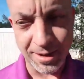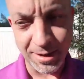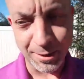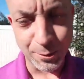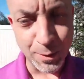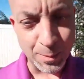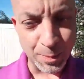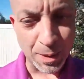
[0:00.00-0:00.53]

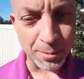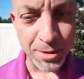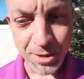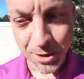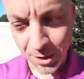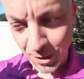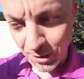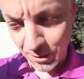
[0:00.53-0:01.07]
uh, we
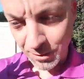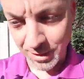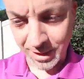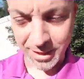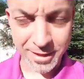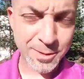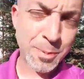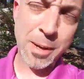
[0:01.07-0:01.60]
probably know,
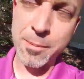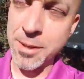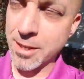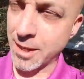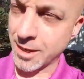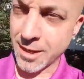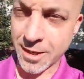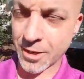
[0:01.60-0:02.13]
like, it's
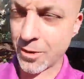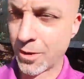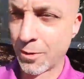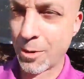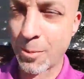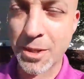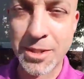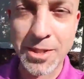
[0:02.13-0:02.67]
probably not going to go
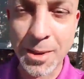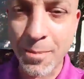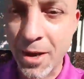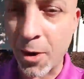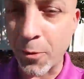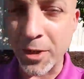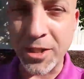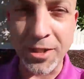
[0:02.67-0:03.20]
anywhere, but
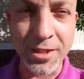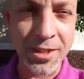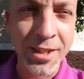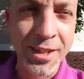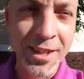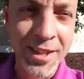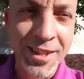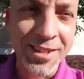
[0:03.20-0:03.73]
somehow we just,